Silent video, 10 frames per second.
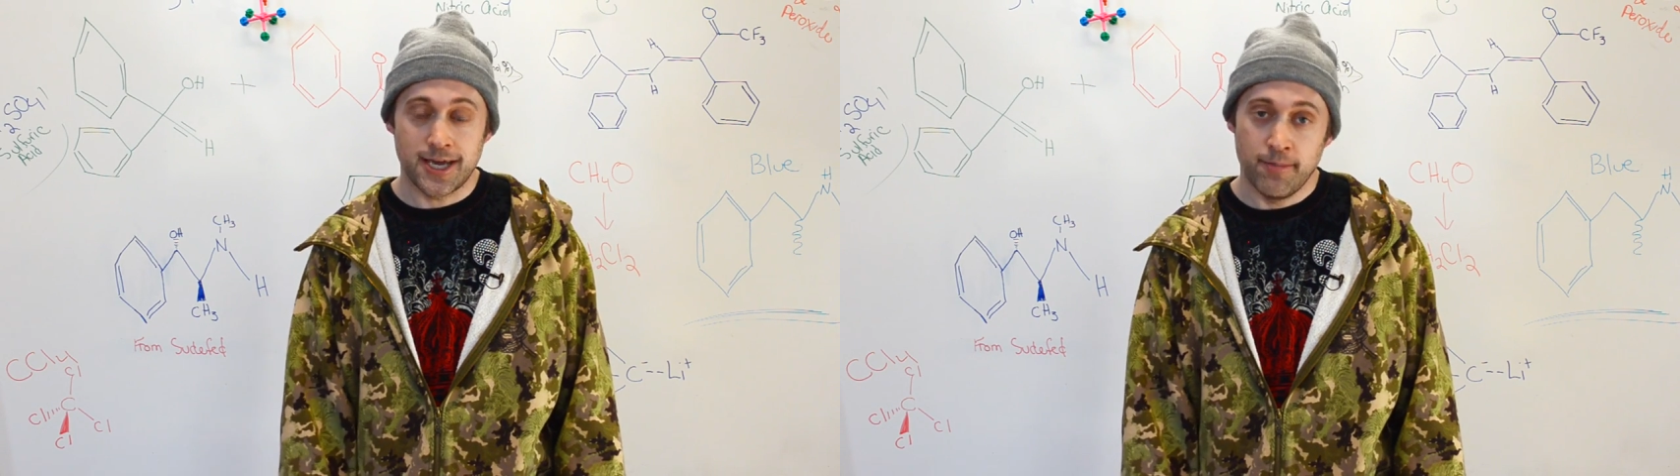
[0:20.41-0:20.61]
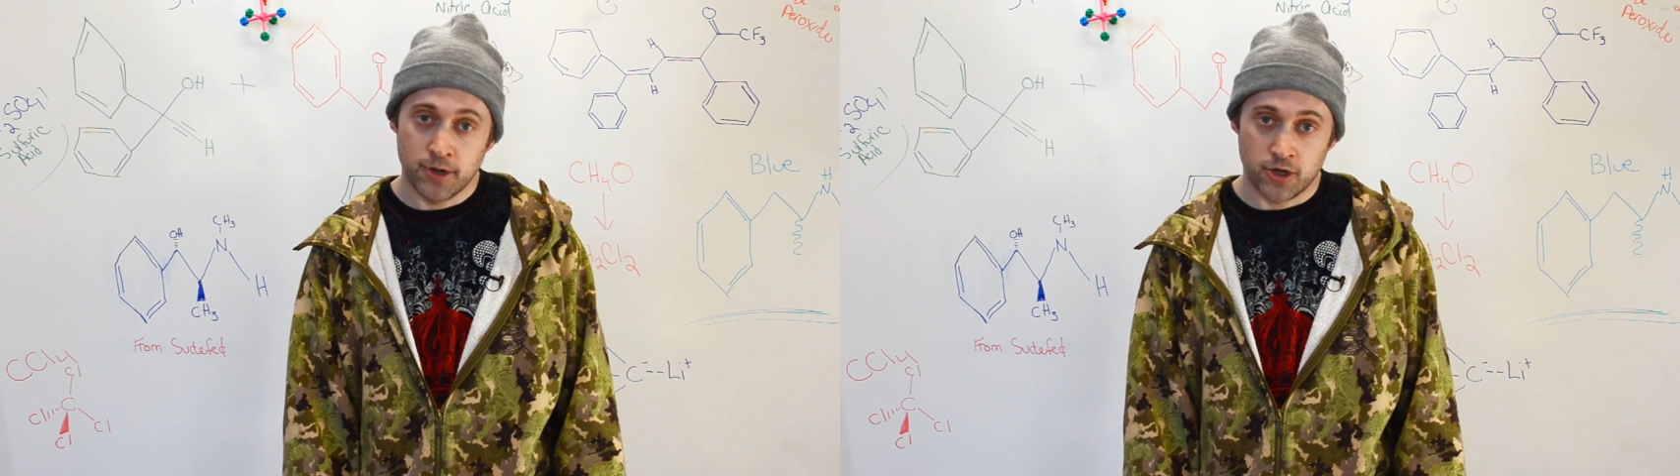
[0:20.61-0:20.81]

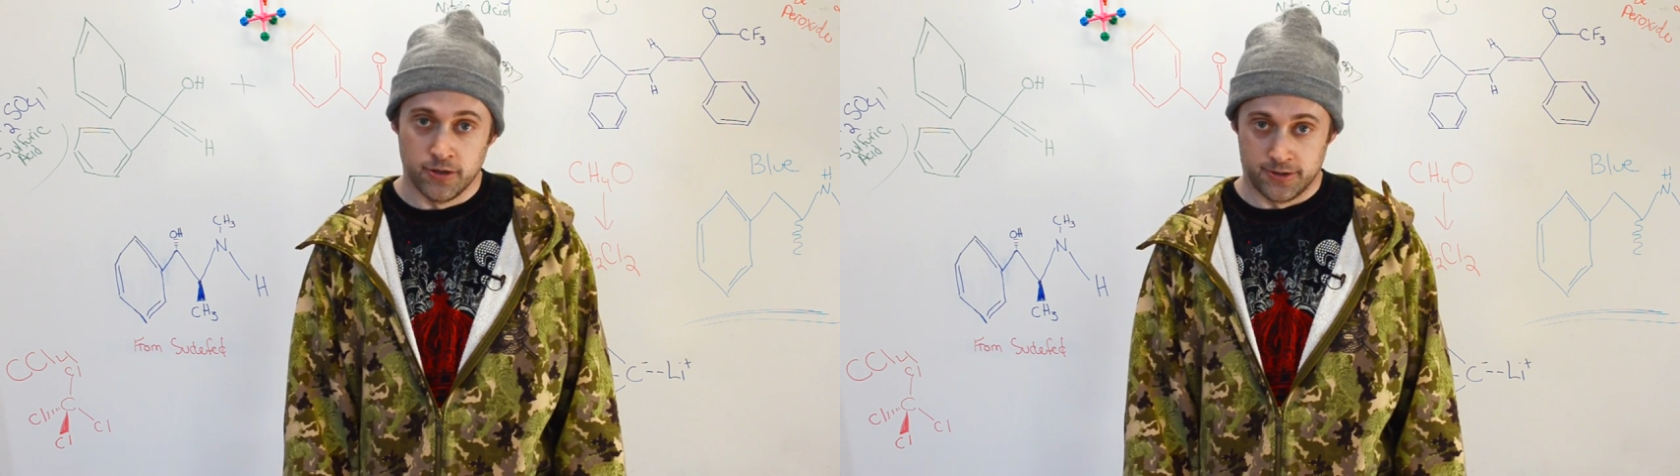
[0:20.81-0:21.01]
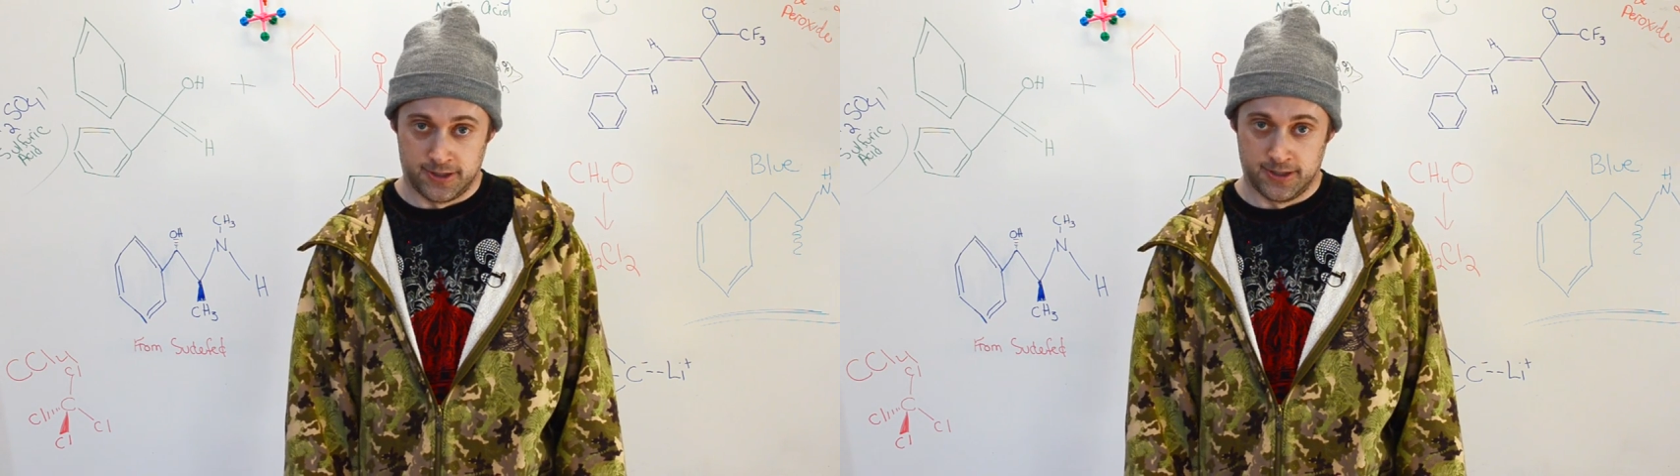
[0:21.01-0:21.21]

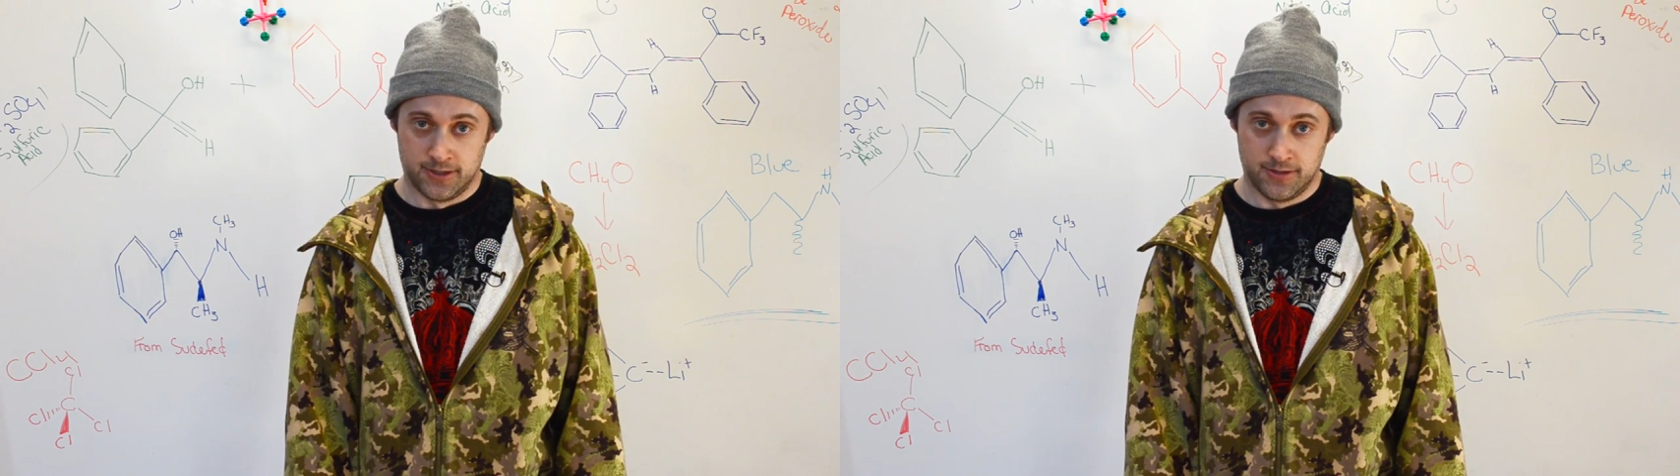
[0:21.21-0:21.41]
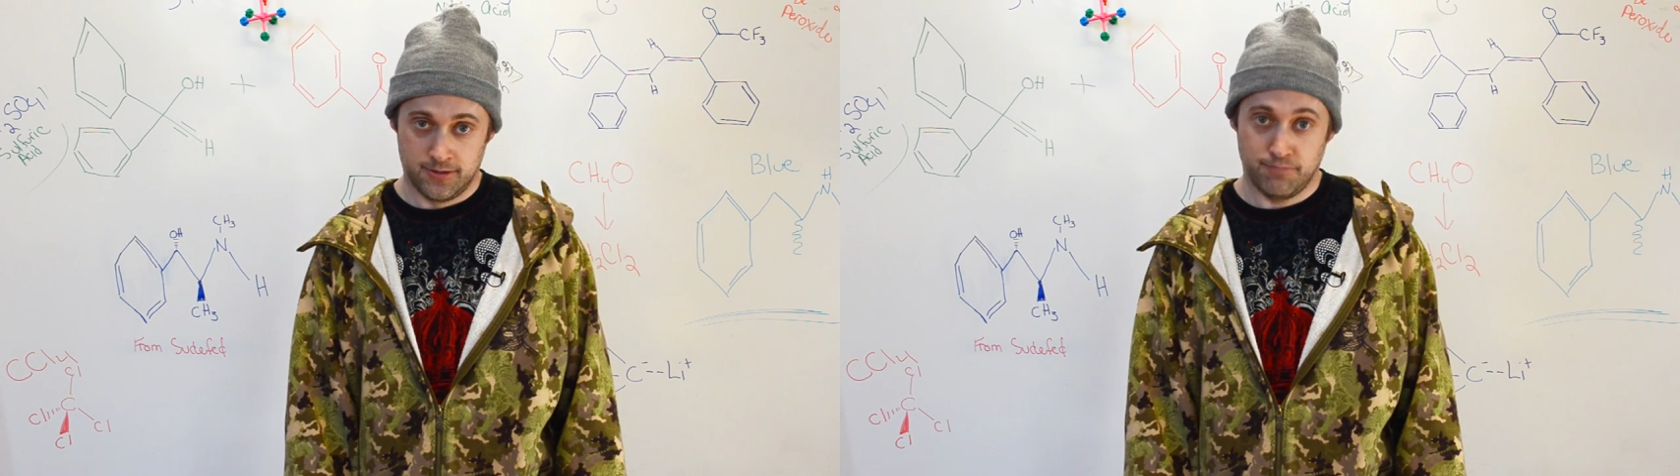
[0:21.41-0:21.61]
chemicals,
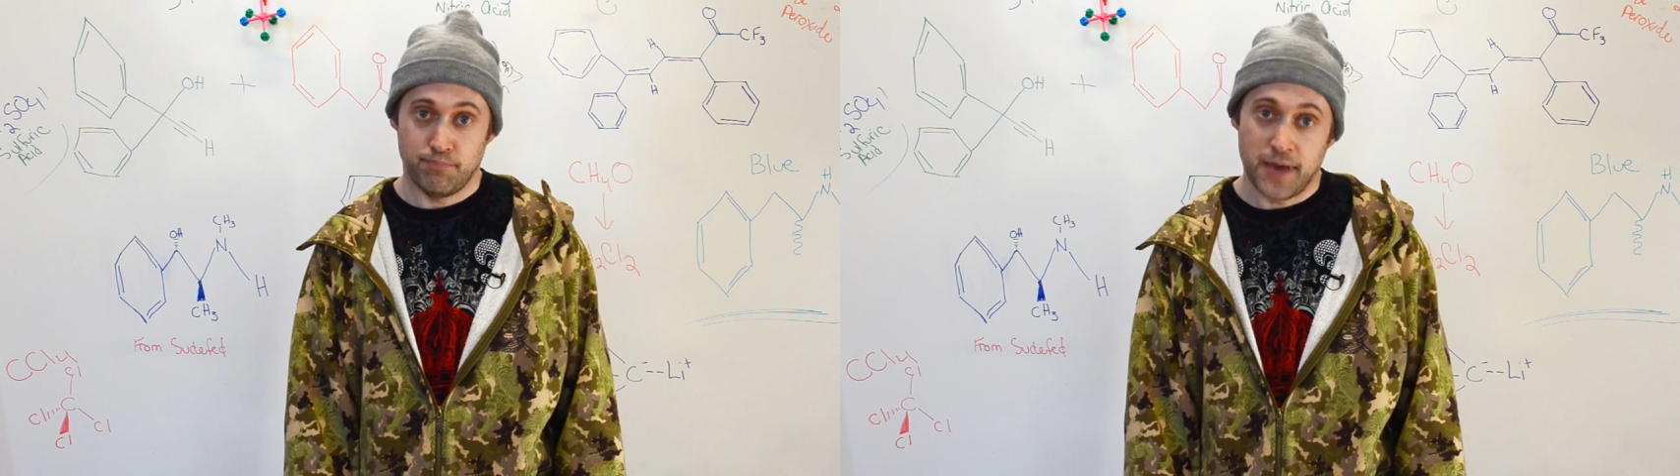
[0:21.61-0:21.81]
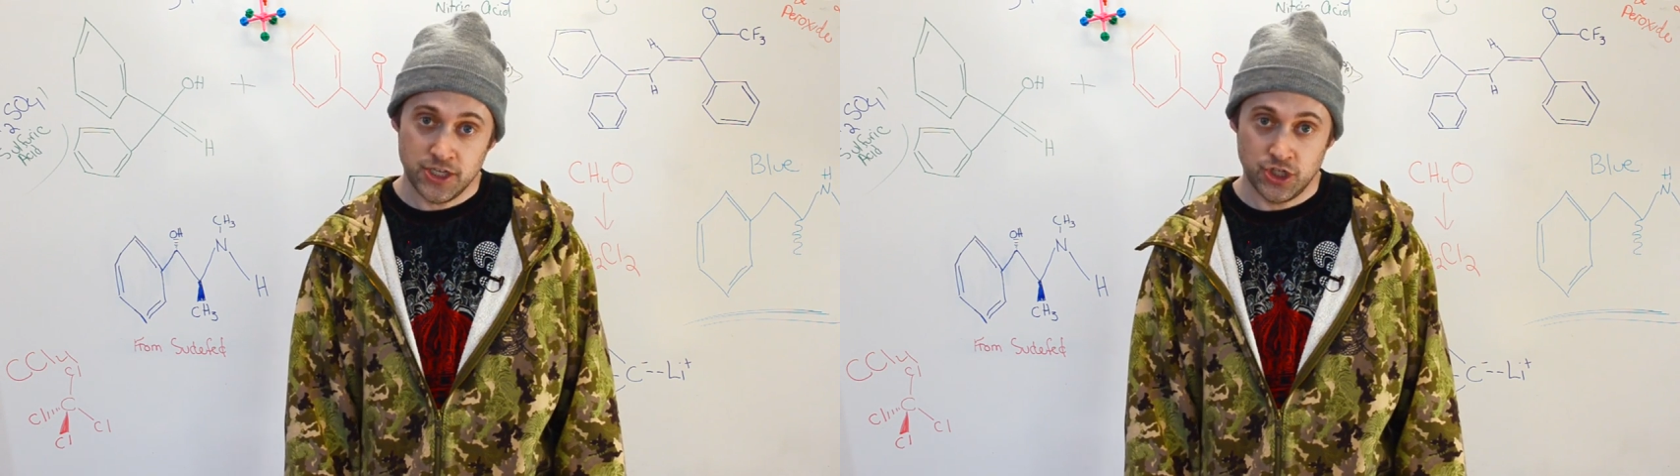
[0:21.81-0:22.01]

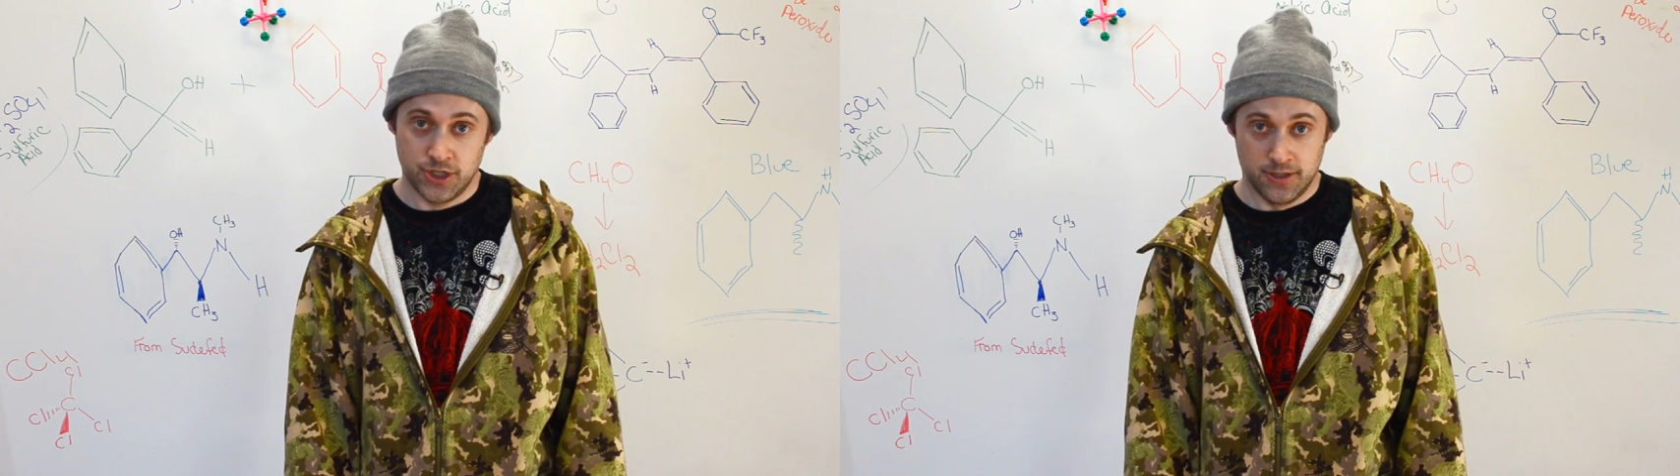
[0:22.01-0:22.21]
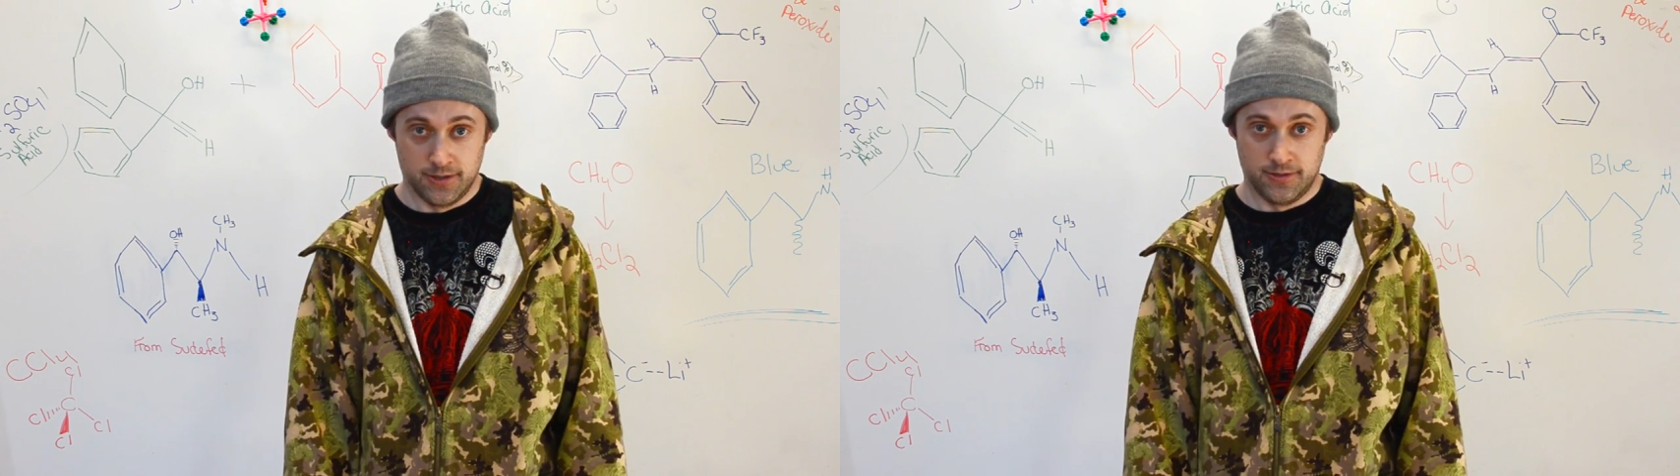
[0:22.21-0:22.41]

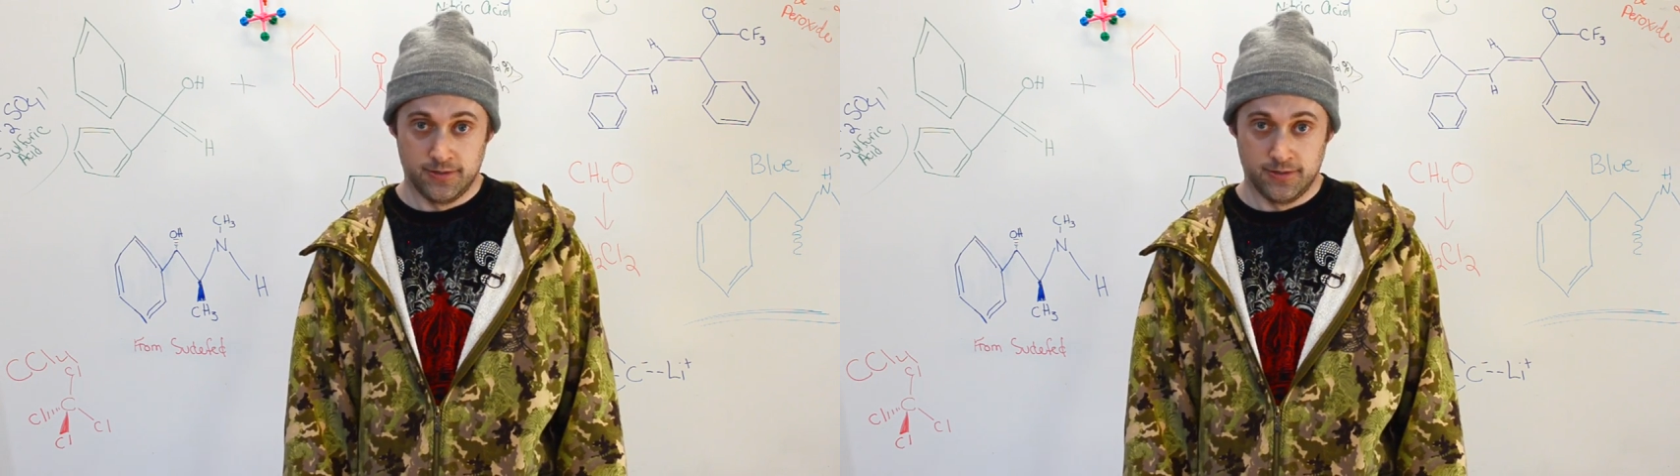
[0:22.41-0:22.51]
bitch.